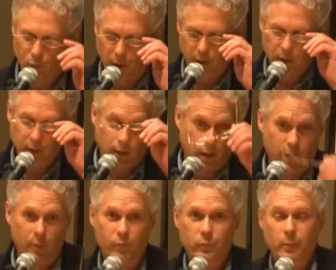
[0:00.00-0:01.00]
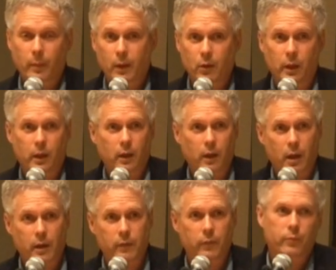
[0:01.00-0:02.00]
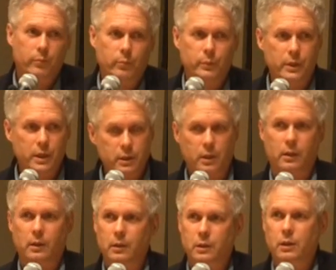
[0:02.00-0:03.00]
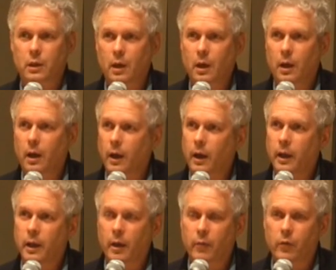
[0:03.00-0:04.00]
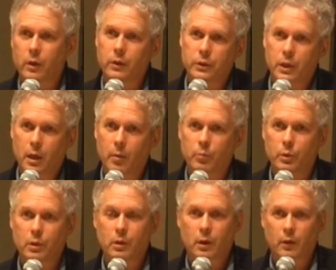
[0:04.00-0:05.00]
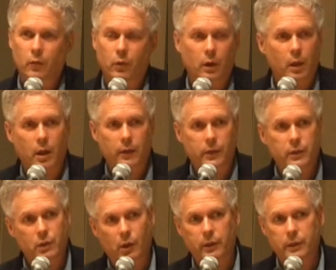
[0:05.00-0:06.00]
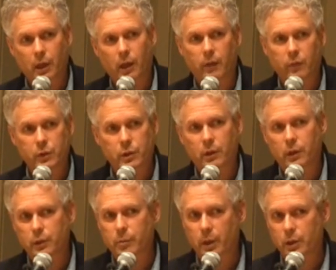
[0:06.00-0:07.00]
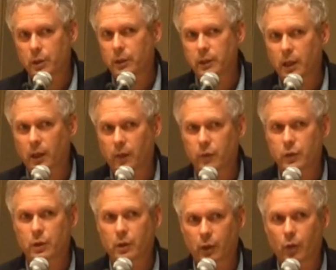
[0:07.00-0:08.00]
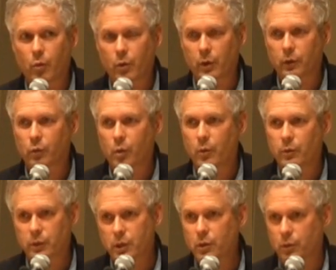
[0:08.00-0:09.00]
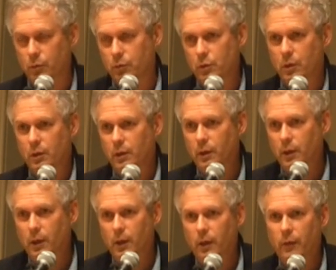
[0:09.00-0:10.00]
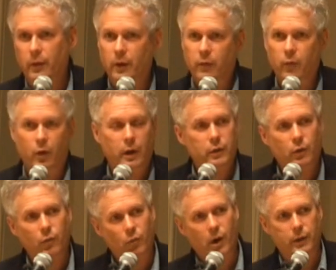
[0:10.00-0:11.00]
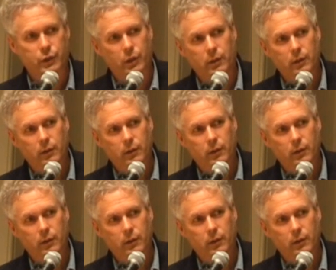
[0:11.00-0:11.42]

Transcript: one. Like a lot of dissidents, I have contempt for a lot that's on television, and especially television quote-unquote news. Therefore, I don't watch it.